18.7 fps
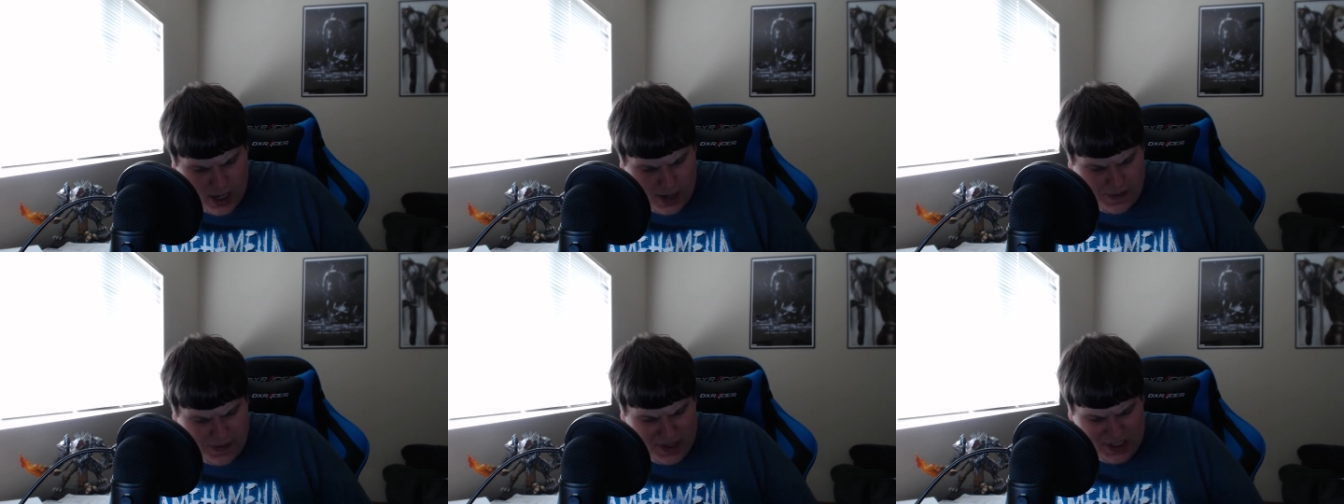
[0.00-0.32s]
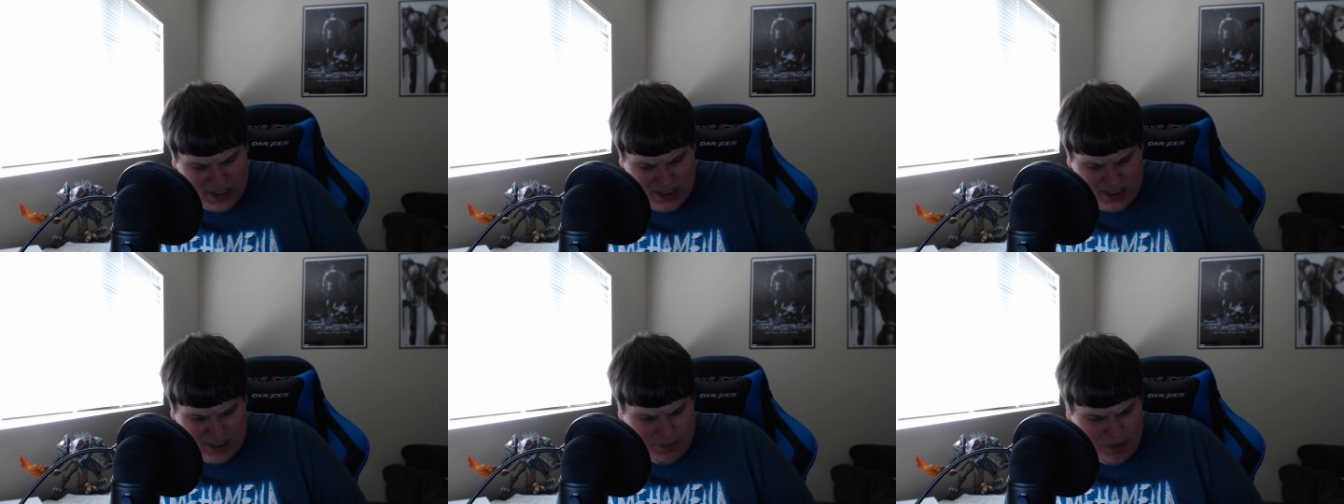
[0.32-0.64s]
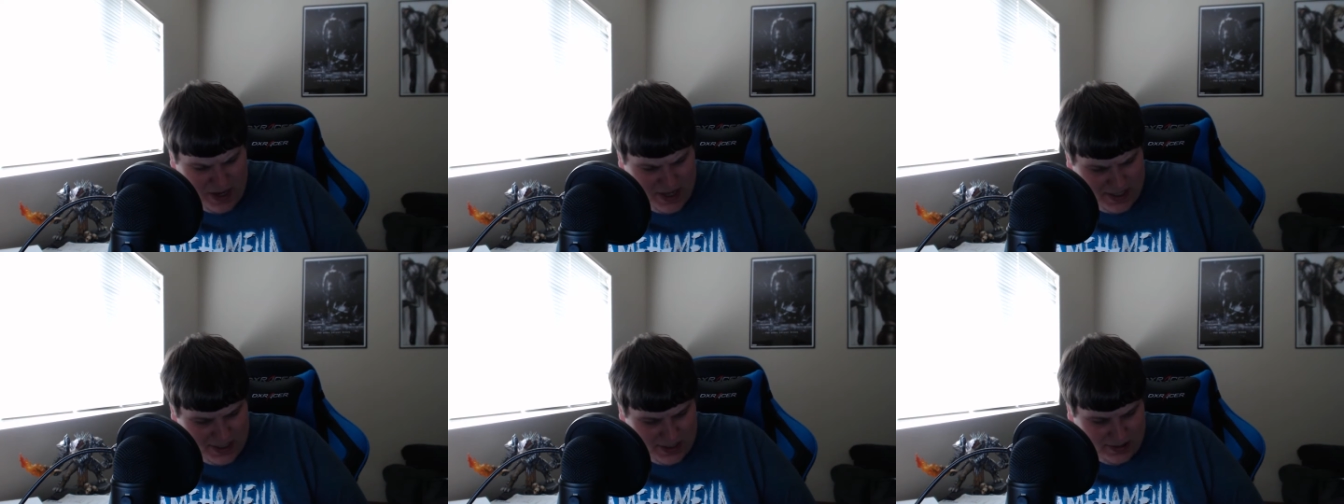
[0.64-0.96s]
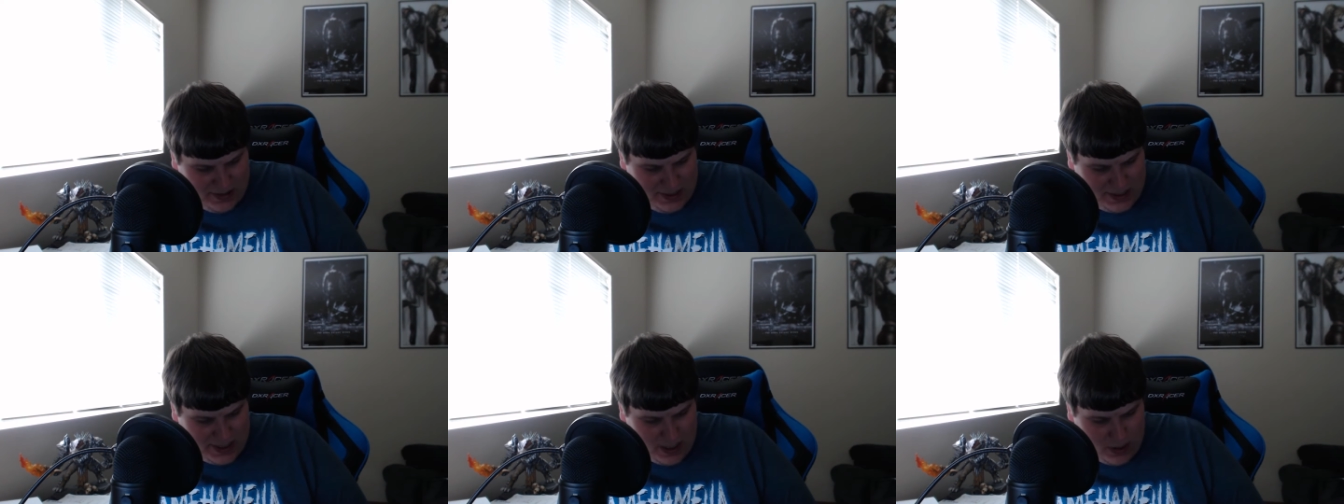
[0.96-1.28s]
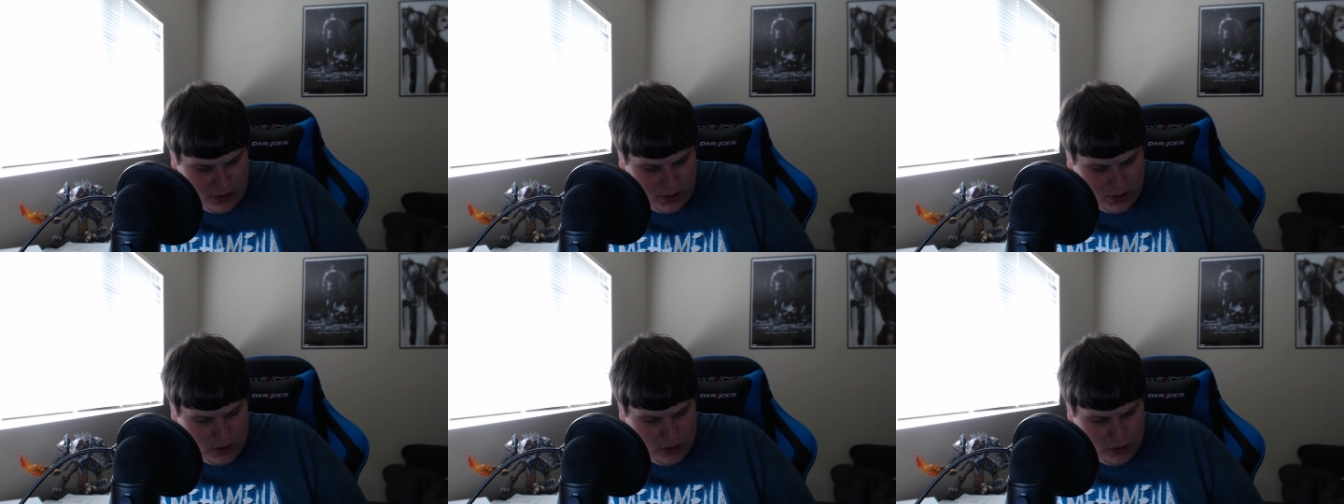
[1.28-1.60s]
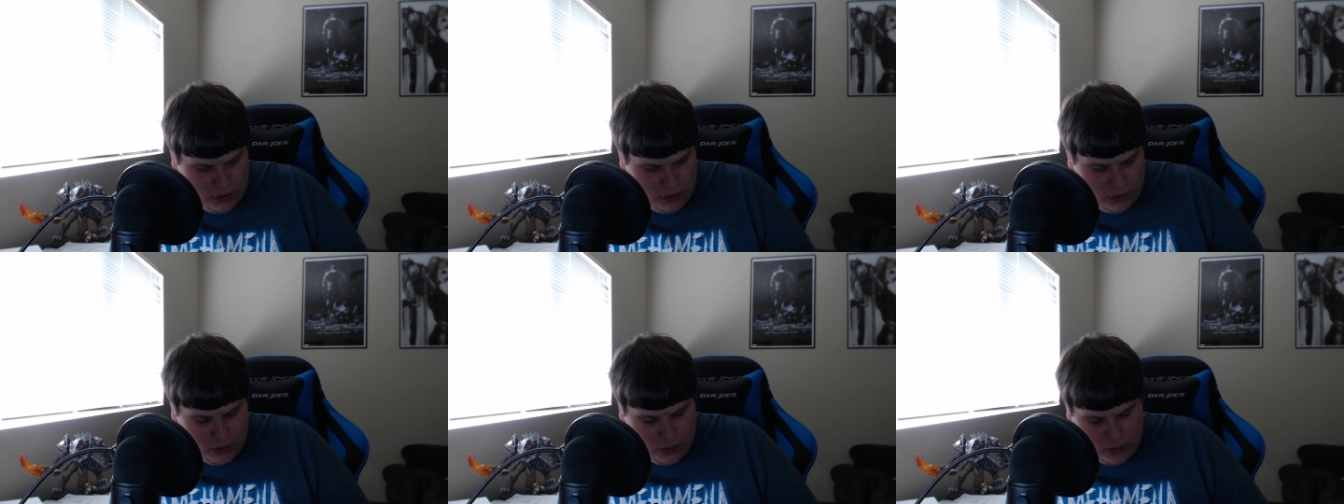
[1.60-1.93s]
This is basically telling
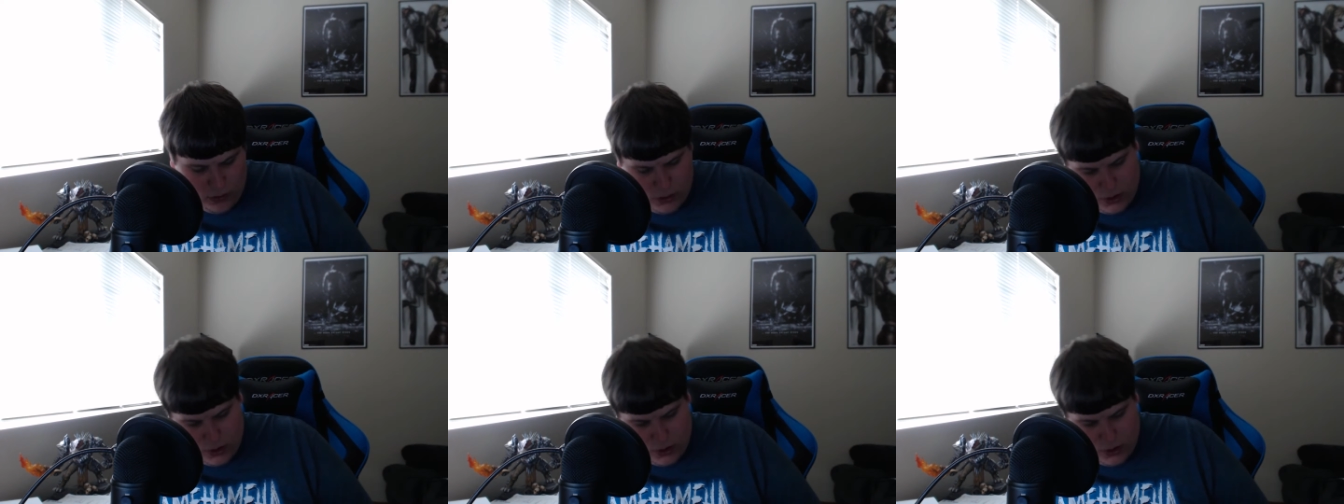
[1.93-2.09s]
you,